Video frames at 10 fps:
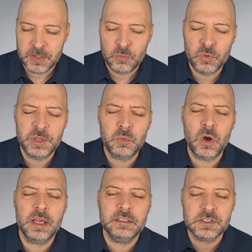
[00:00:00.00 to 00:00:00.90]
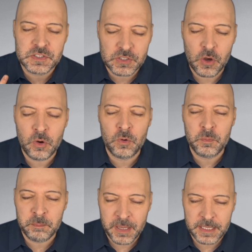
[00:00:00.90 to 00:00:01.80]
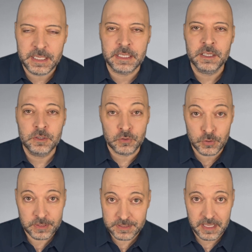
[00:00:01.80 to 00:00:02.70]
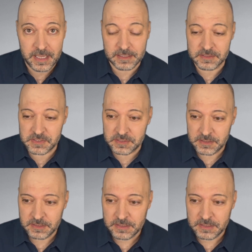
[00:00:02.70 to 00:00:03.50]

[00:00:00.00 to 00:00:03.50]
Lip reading: We want so many good things